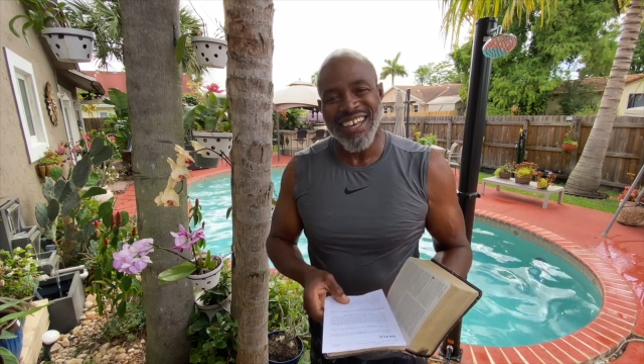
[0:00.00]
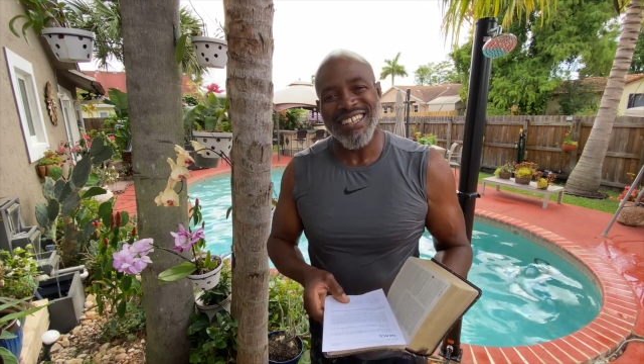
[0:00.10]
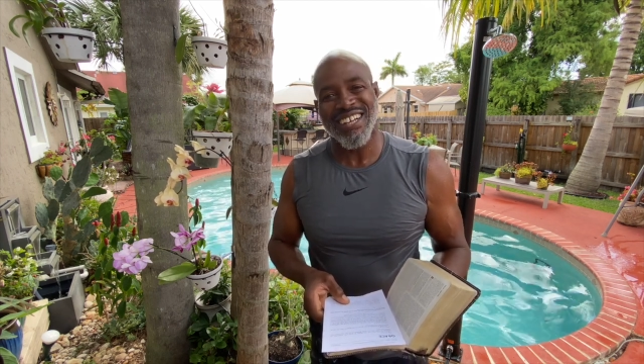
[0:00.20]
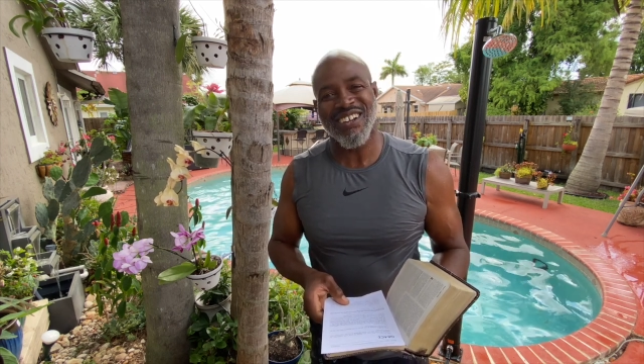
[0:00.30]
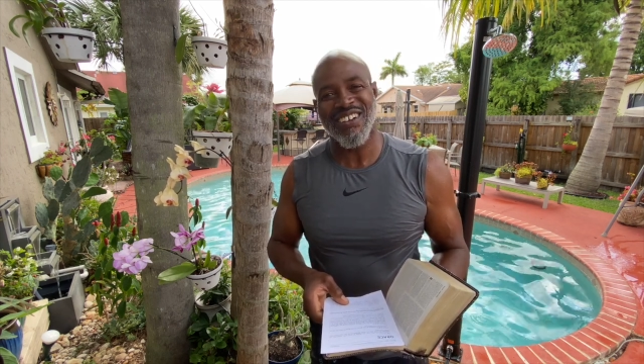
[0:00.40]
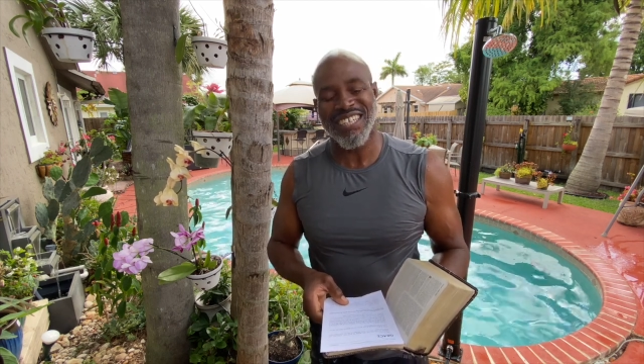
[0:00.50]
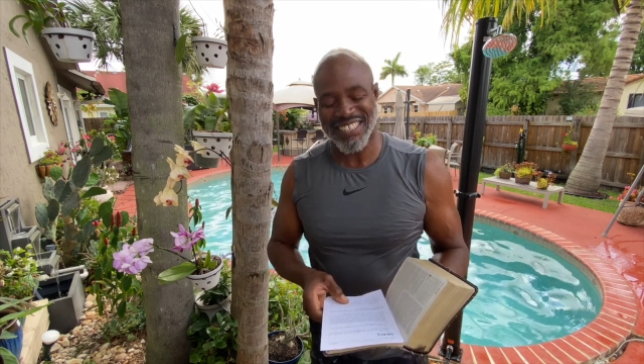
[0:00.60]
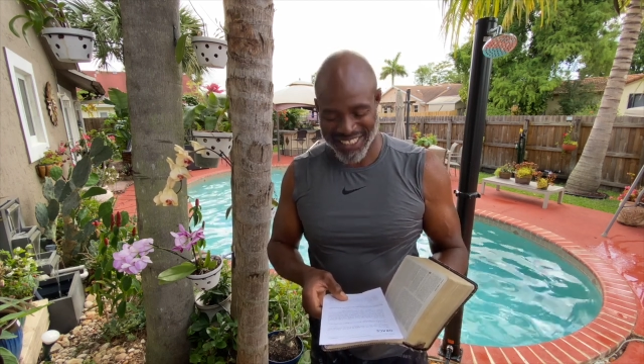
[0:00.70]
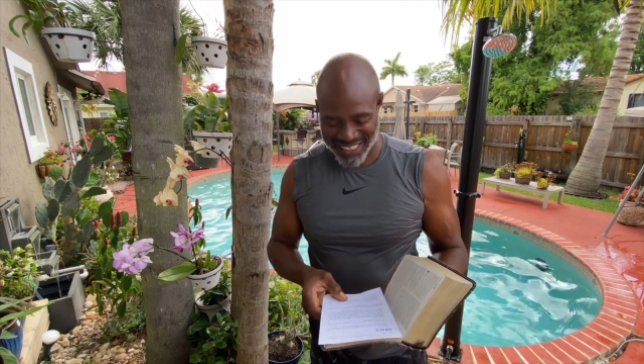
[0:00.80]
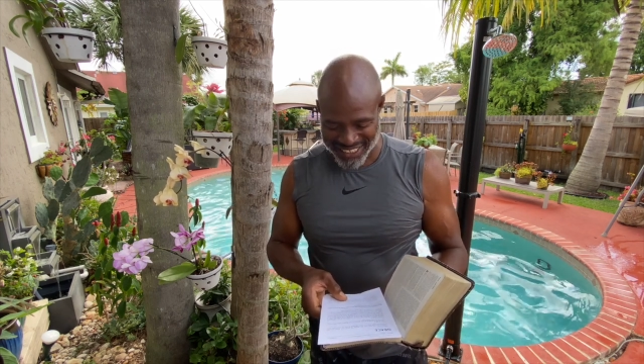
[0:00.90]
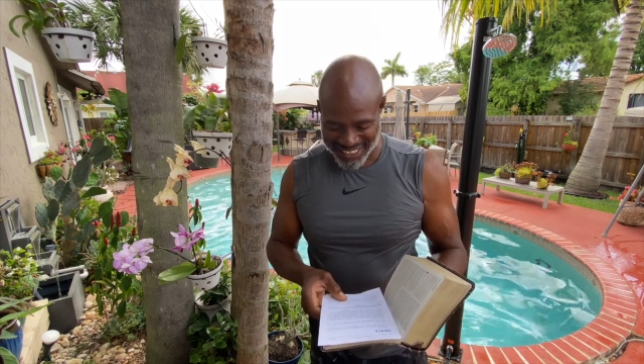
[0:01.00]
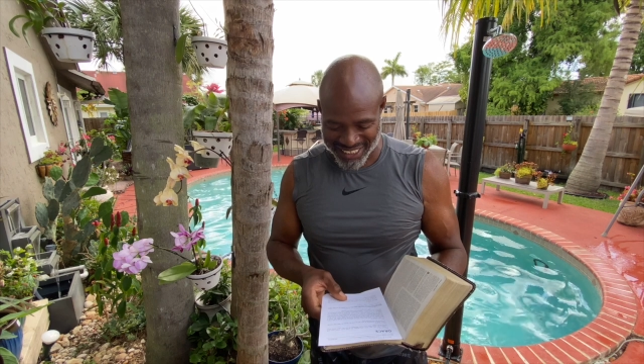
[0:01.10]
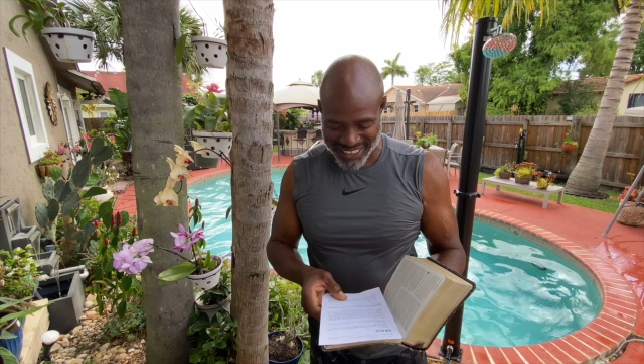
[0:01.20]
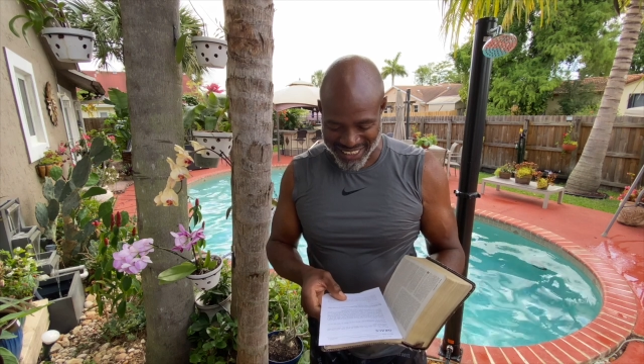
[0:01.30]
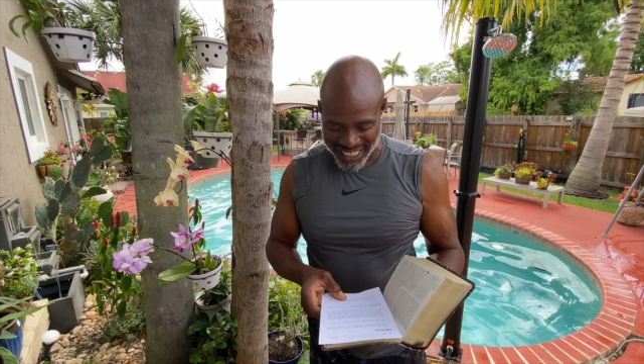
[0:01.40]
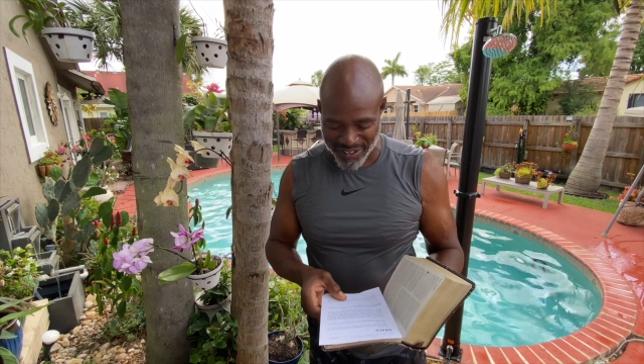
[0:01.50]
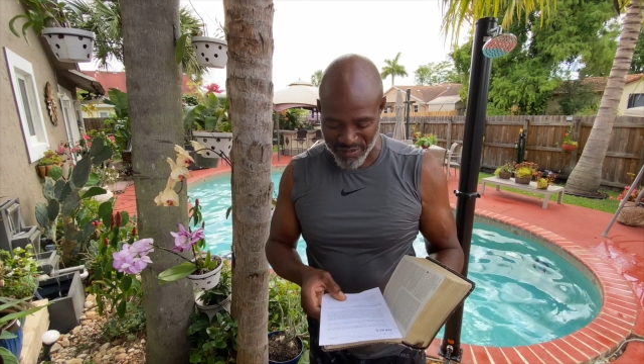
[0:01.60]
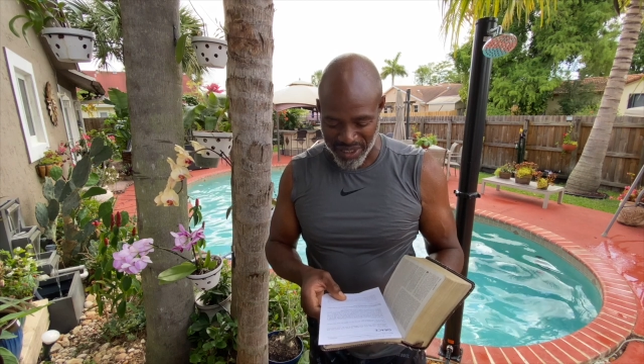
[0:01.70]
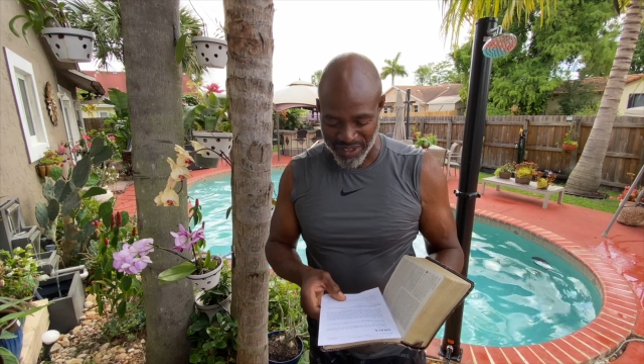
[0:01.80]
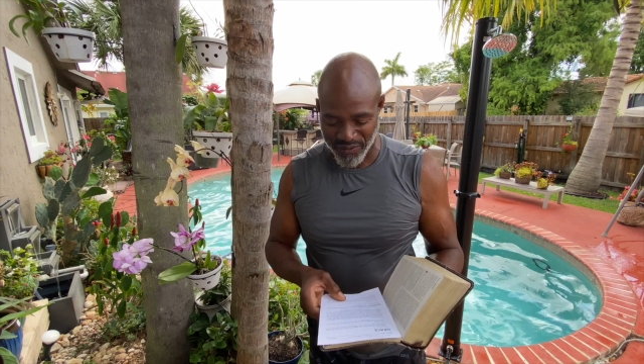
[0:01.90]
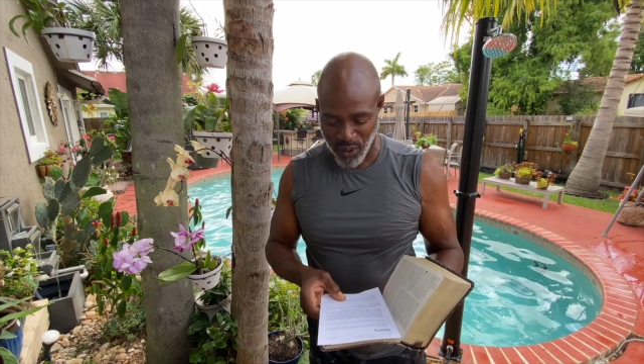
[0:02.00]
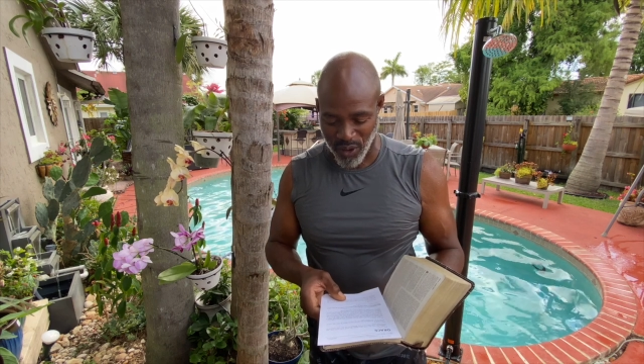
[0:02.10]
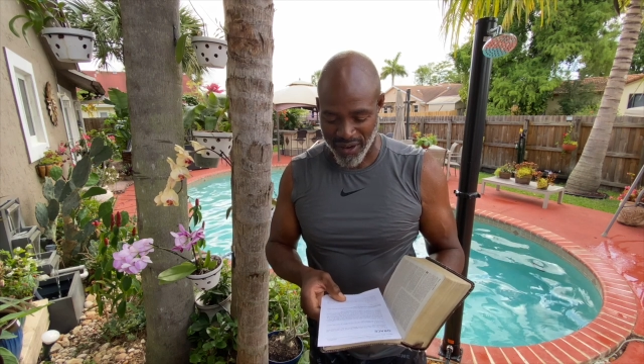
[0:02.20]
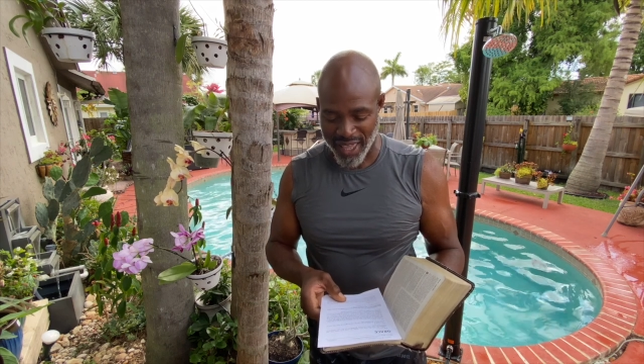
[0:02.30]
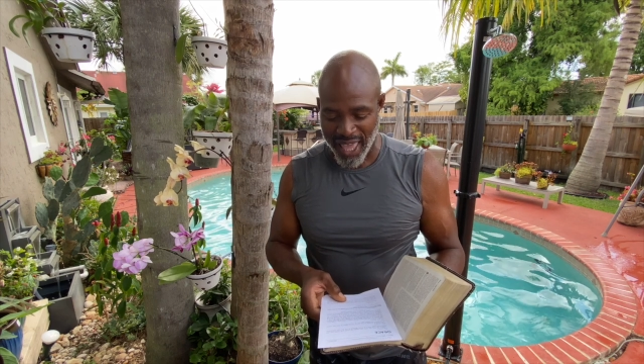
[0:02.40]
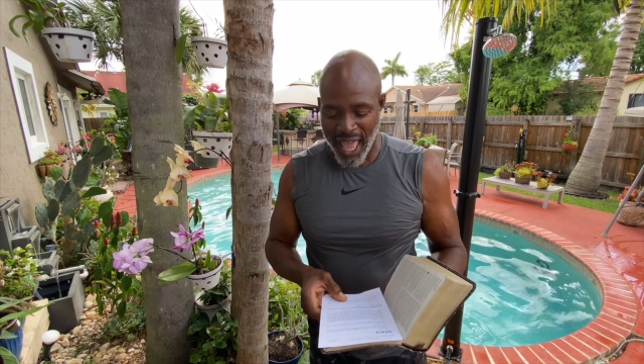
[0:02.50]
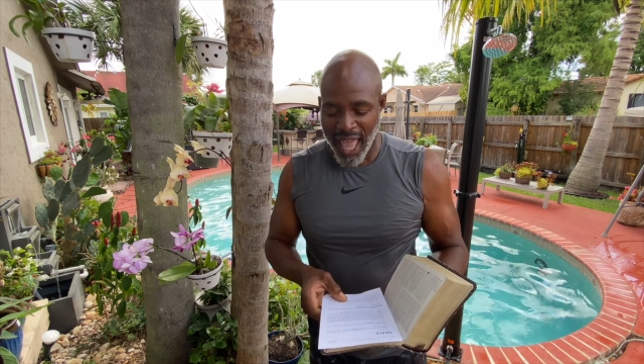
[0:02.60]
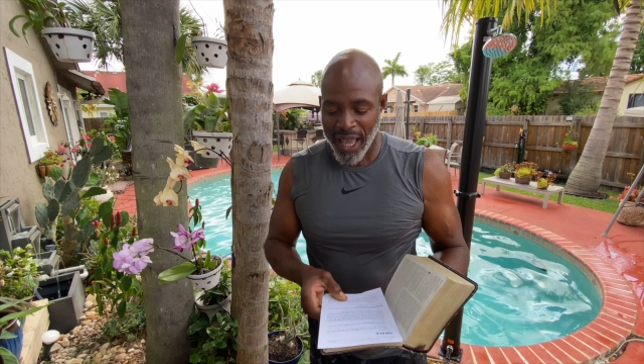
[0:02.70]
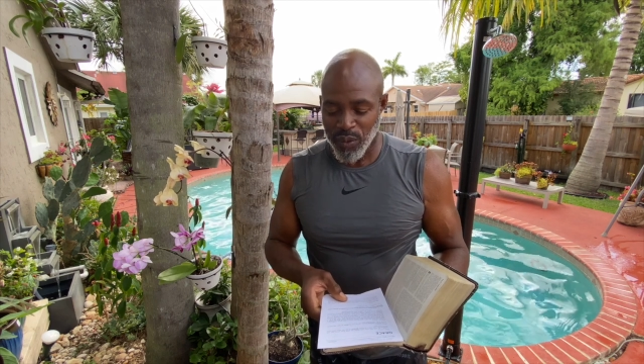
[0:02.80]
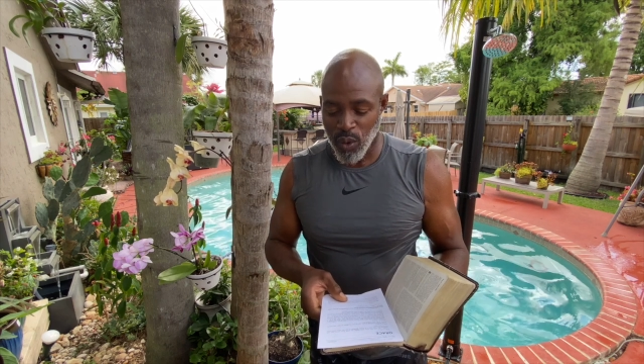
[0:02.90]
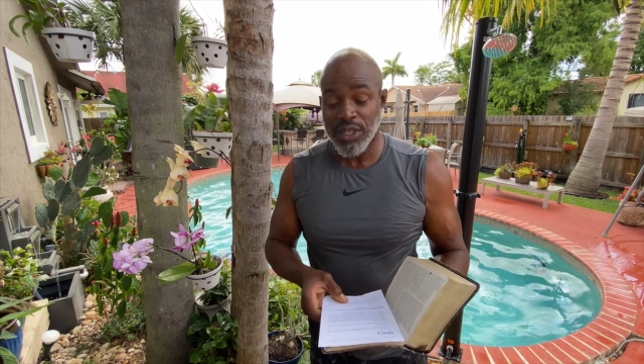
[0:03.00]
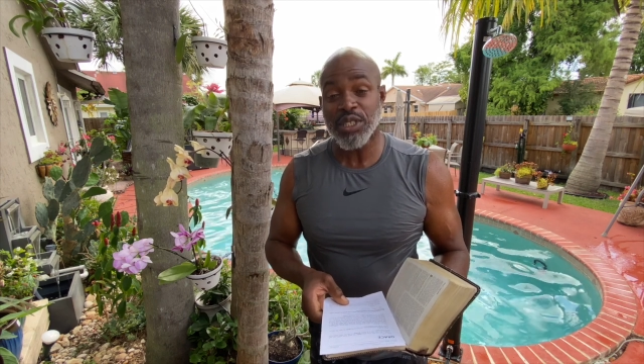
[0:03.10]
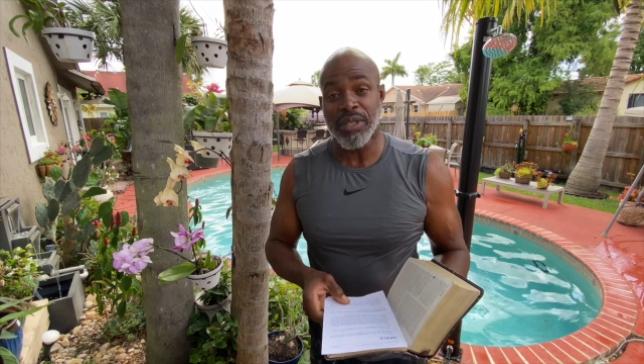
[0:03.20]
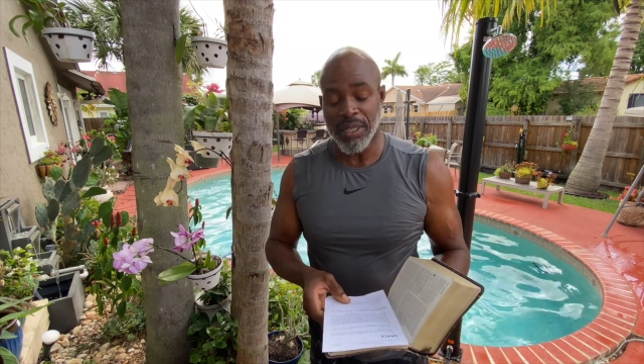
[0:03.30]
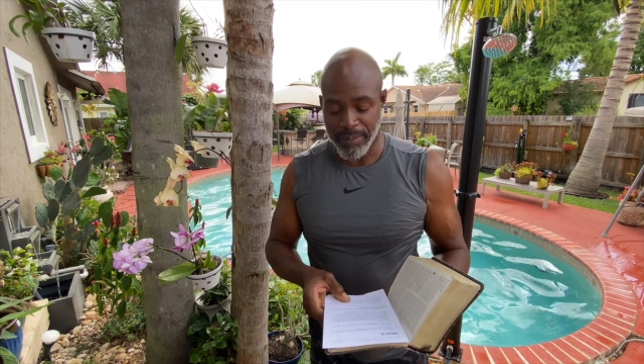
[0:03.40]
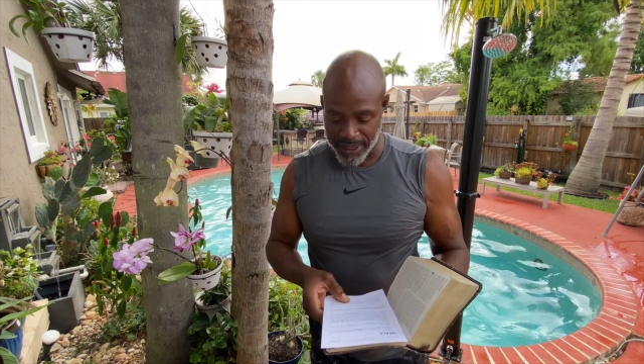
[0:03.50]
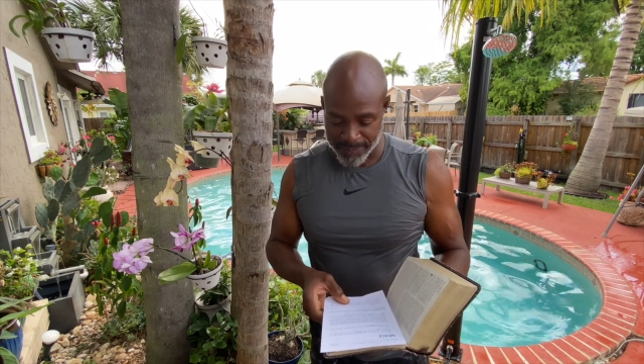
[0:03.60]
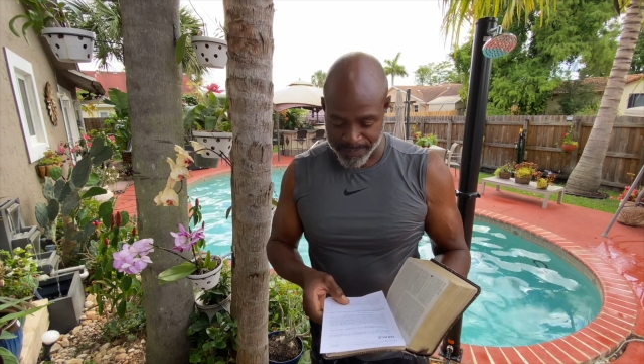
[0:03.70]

that Christ Jesus saved me for and wants me to be.